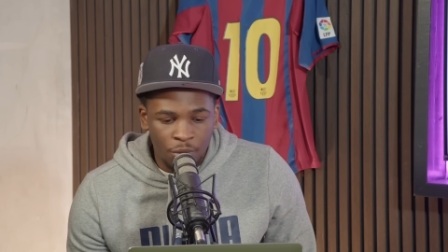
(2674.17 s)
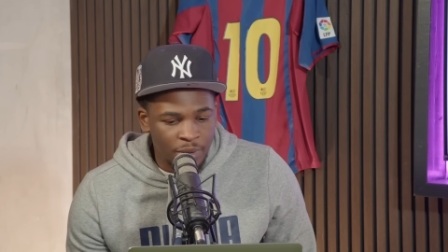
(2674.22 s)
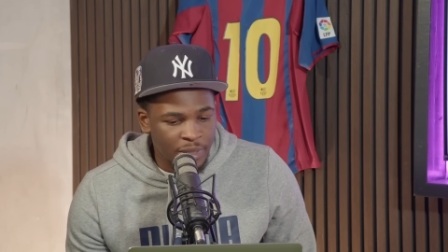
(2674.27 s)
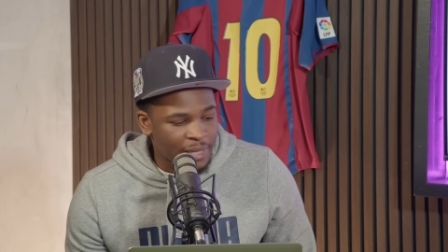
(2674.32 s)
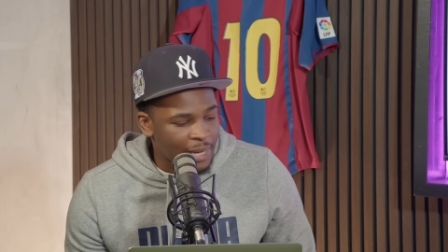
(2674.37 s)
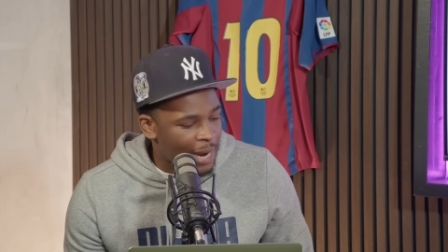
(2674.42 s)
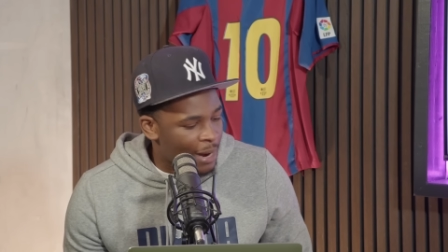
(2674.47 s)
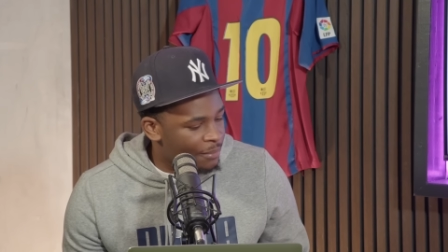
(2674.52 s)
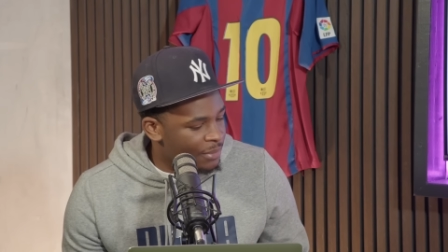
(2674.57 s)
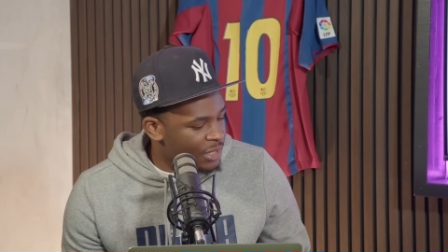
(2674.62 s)

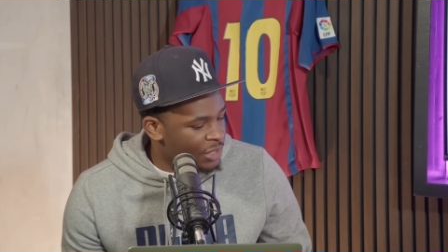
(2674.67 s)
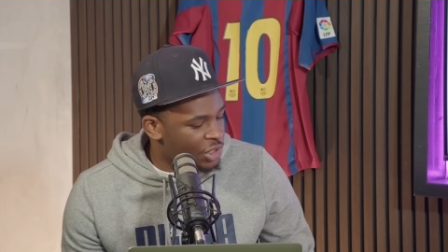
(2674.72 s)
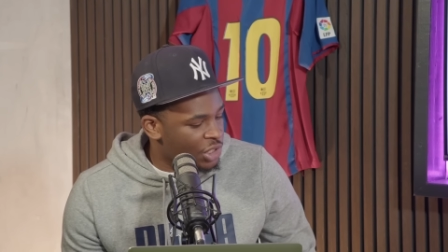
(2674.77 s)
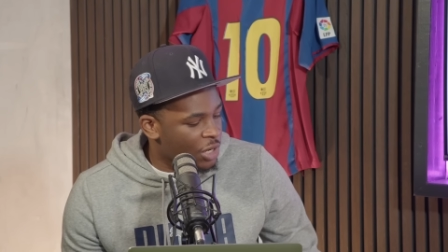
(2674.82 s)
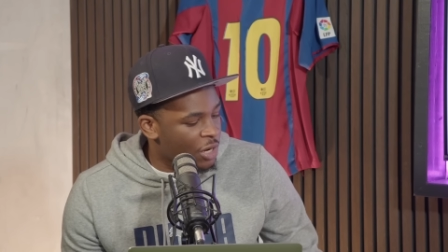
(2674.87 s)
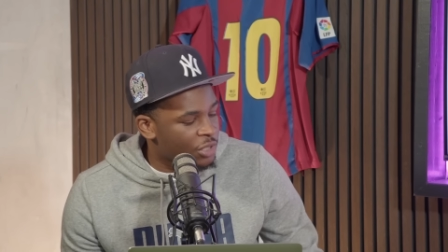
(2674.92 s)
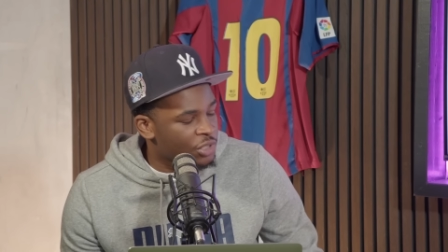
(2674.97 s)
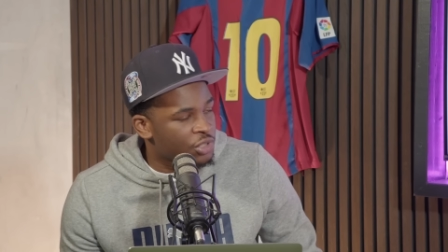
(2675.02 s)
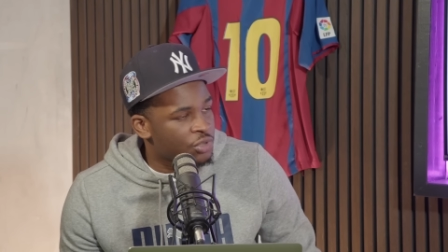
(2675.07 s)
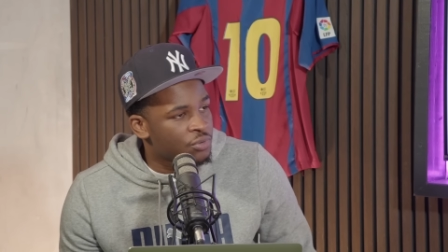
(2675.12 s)
how many
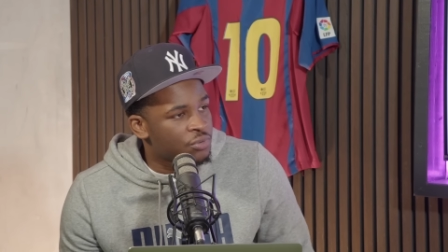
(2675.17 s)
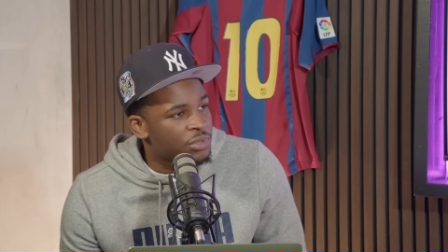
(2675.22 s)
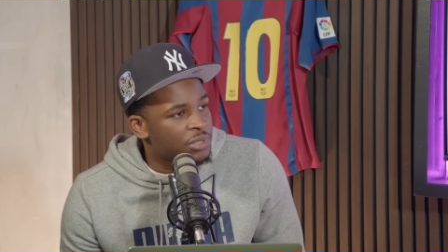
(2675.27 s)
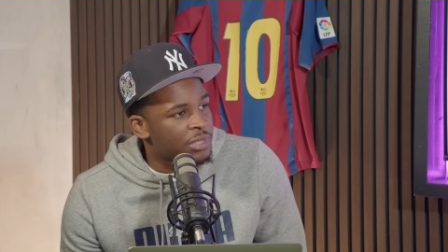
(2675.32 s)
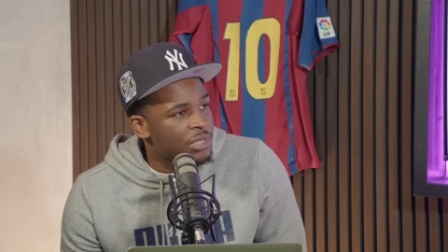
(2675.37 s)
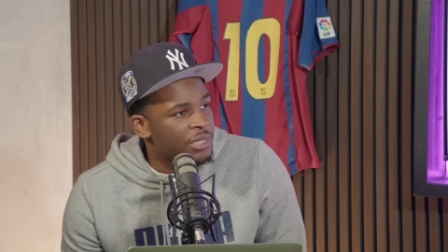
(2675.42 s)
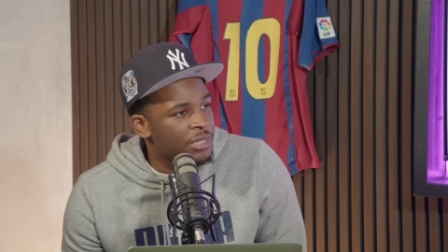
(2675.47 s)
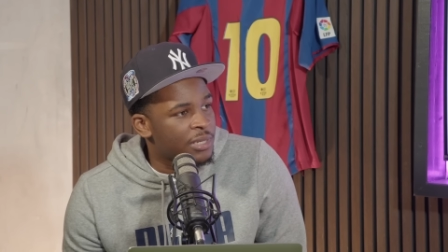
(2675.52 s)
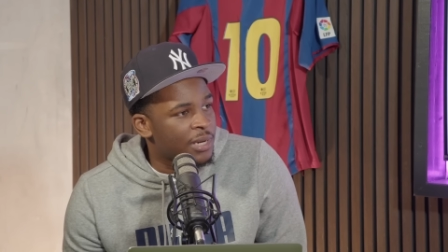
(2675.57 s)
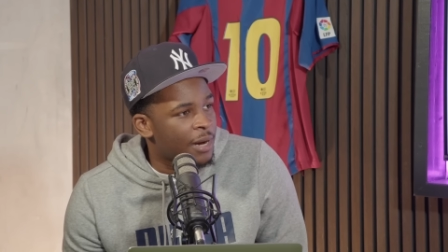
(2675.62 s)
church shoes did
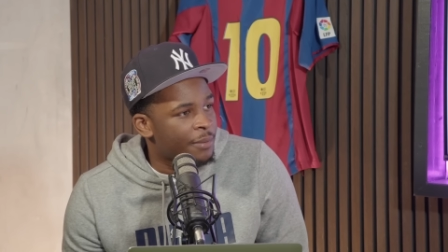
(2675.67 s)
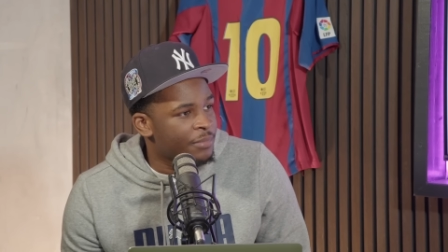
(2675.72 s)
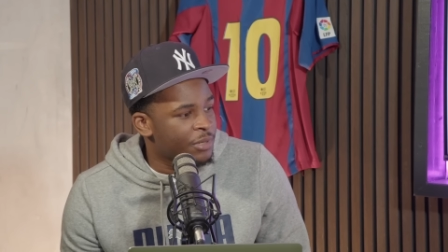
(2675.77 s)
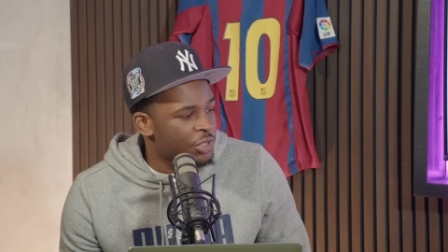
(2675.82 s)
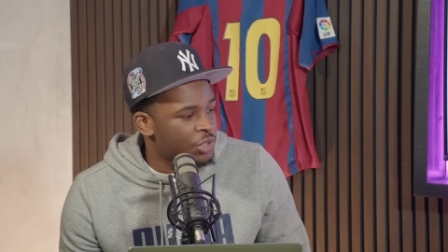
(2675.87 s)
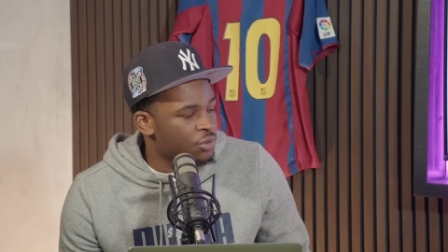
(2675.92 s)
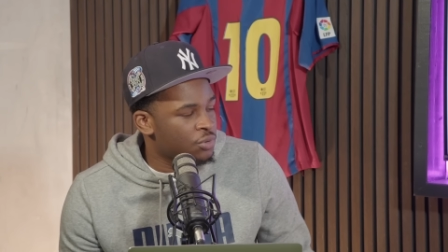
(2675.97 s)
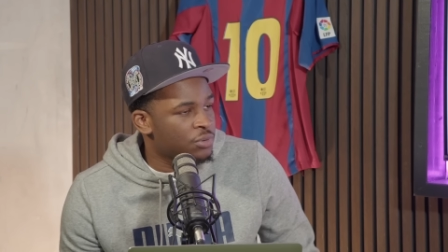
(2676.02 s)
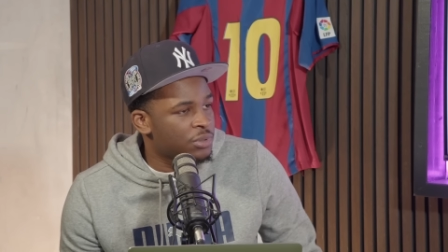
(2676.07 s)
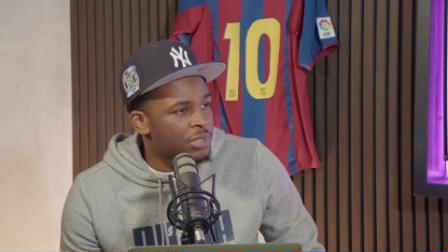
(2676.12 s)
he? How many
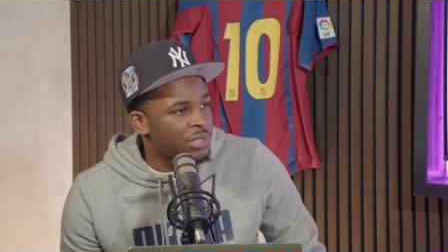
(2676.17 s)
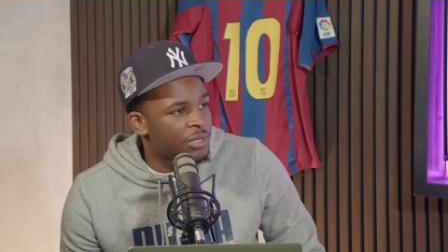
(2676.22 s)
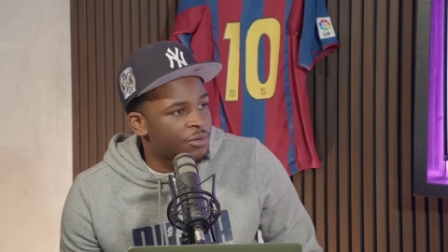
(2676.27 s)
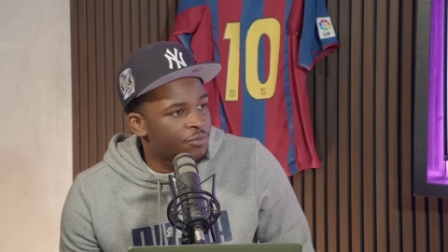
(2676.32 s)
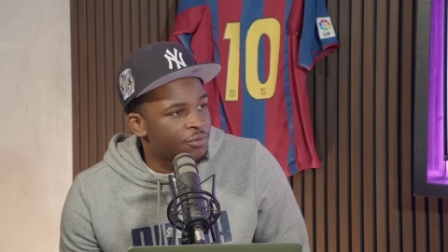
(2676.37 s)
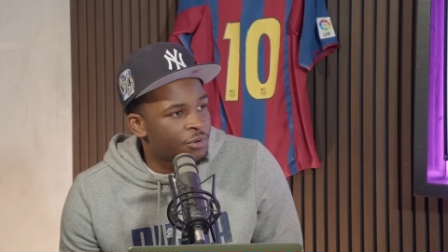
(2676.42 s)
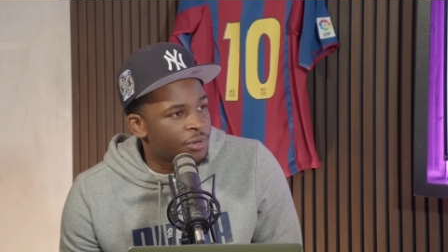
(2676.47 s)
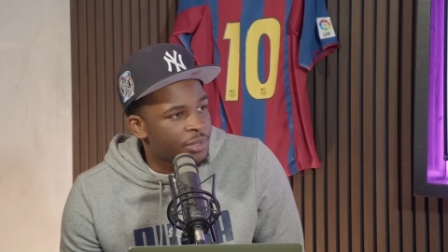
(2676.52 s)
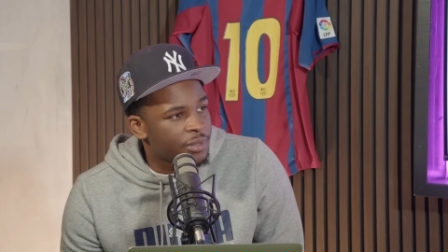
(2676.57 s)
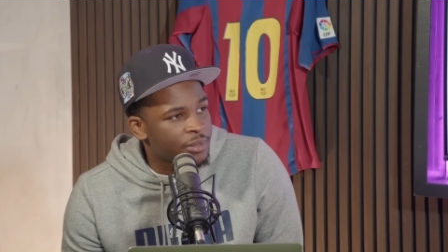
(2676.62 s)
shoes did he
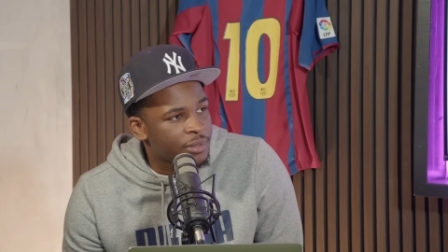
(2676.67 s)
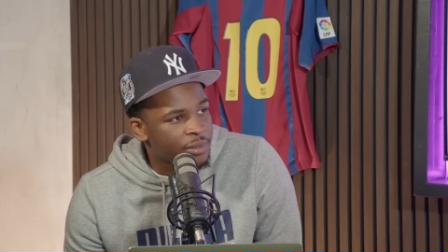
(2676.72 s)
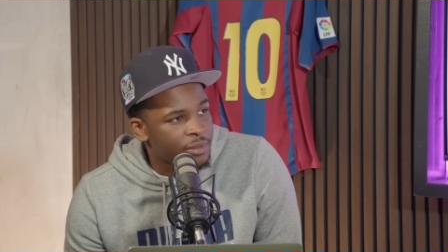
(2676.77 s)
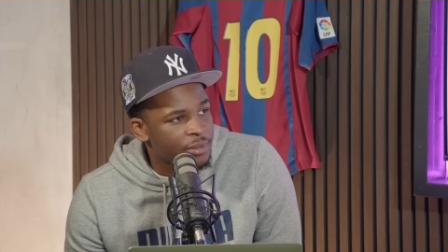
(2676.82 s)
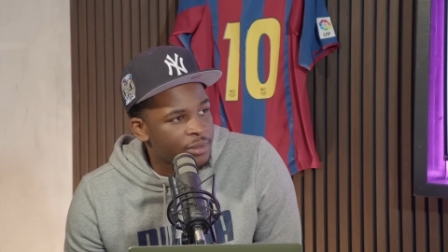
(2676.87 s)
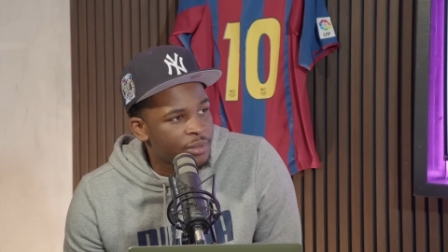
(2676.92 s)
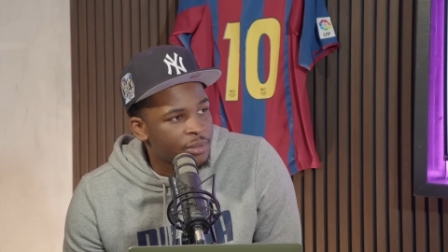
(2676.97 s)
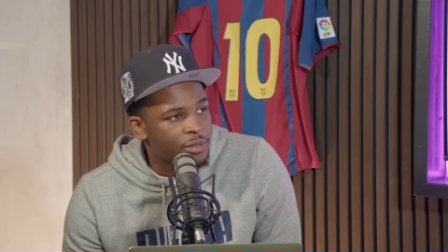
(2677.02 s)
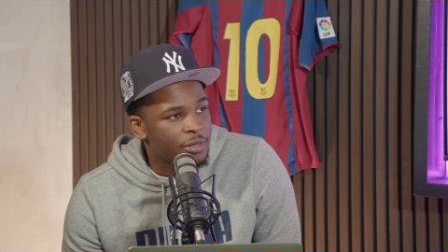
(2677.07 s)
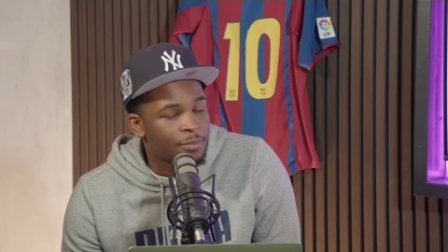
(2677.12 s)
ruin? Yeah, in